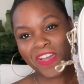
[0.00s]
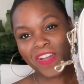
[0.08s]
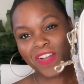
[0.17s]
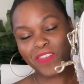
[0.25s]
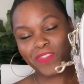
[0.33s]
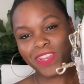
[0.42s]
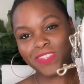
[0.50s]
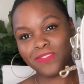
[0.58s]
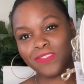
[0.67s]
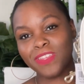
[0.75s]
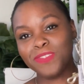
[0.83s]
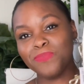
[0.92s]
All right,
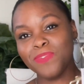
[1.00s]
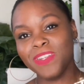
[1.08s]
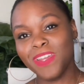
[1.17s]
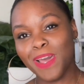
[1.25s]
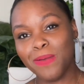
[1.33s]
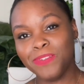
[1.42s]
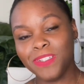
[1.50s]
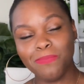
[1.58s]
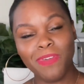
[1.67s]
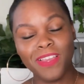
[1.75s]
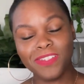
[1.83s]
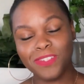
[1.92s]
so that's one option.
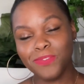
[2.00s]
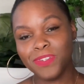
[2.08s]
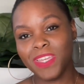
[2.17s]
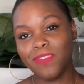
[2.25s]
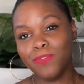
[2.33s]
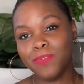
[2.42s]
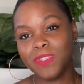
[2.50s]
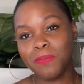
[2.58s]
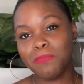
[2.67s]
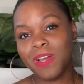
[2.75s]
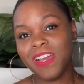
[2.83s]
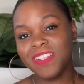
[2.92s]
I'm actually going to give you
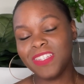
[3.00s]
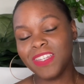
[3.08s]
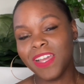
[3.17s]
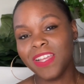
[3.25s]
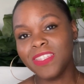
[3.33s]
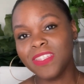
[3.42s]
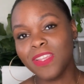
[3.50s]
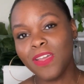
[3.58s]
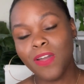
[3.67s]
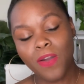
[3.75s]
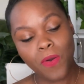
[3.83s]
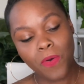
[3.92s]
some mod shots
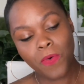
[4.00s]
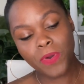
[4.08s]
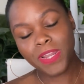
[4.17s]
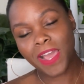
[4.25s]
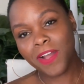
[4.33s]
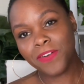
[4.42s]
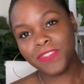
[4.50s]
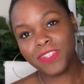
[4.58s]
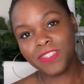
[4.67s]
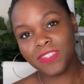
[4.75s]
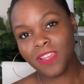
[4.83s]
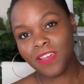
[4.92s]
on how
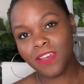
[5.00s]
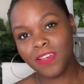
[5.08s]
this